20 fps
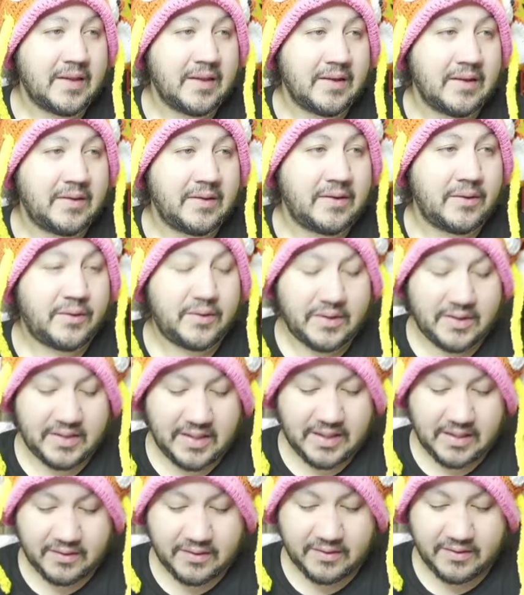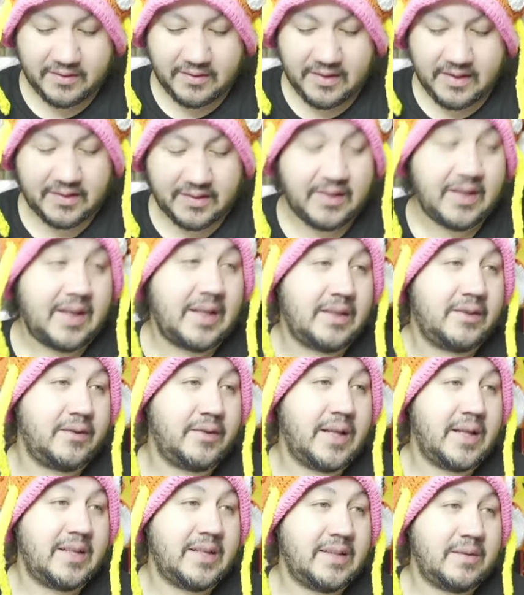The only thing I do
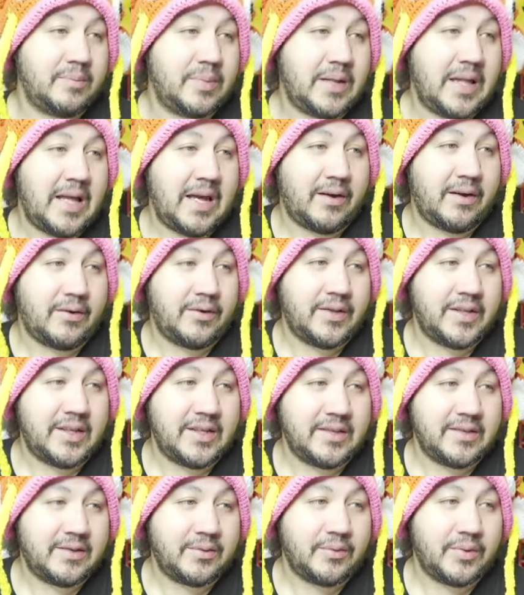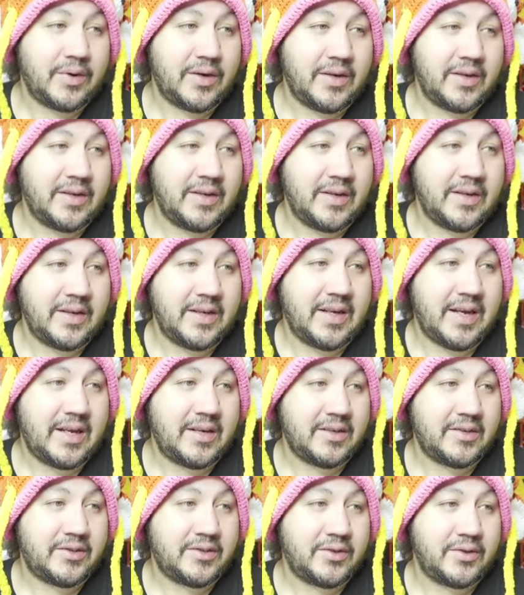like the black on this, where it kind
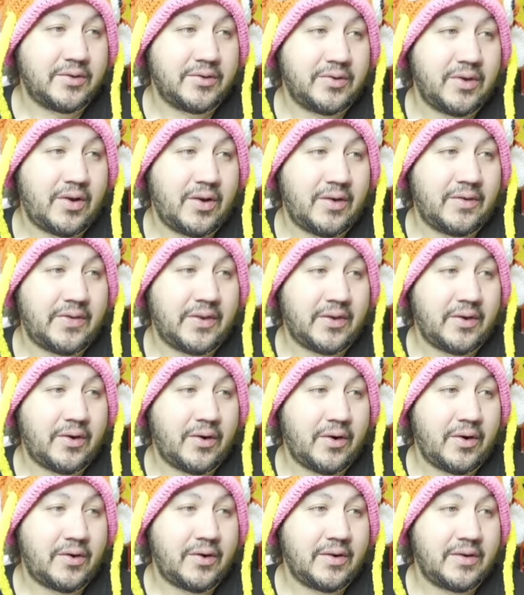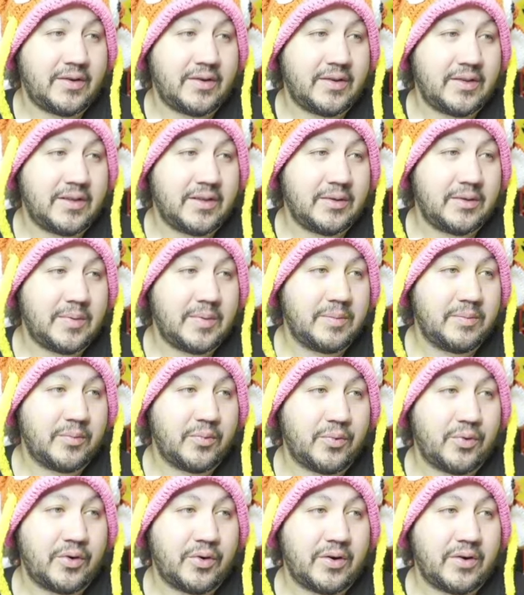of shows off the card a little bit
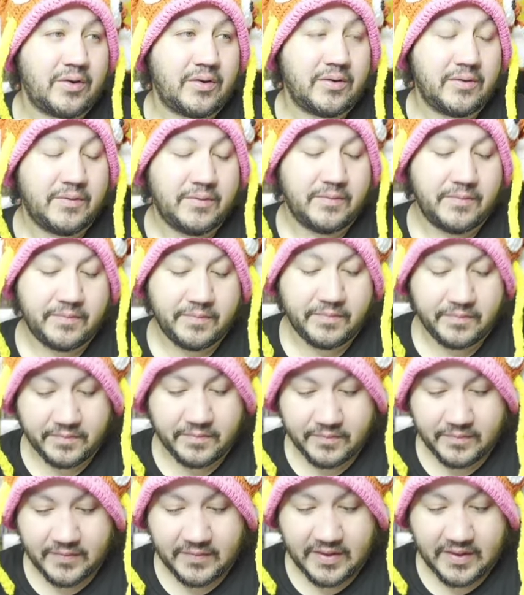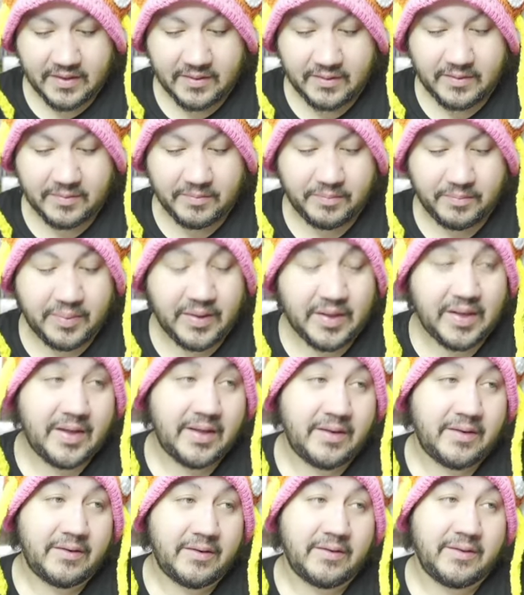more.
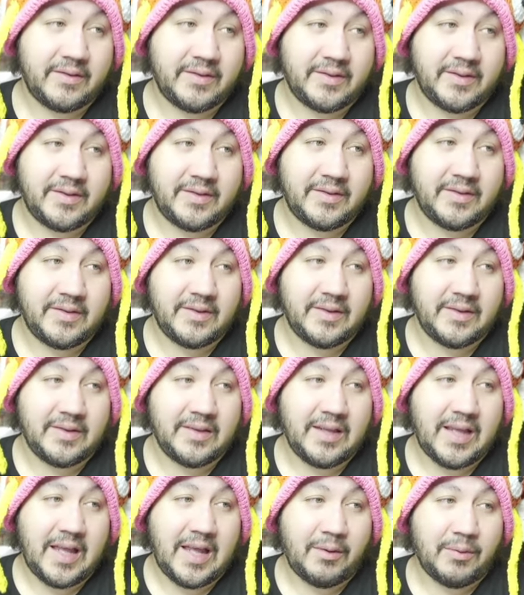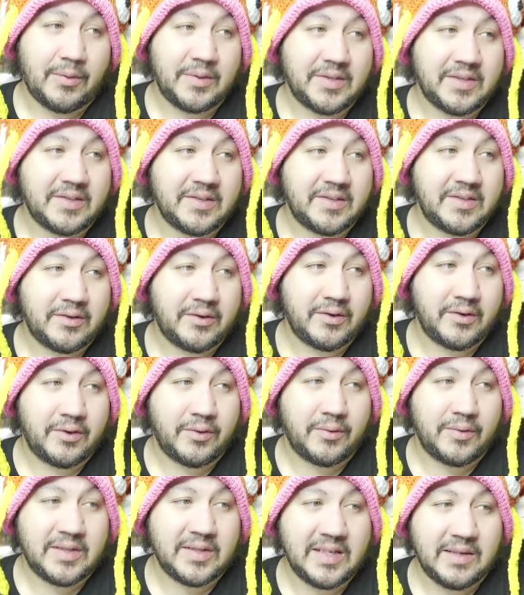But I was considering
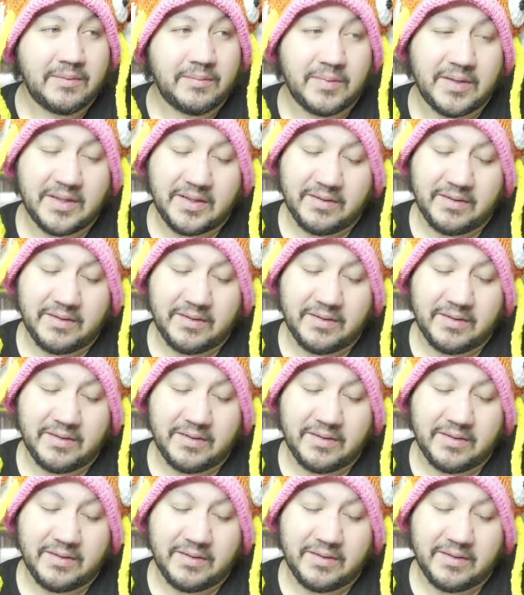going with them, but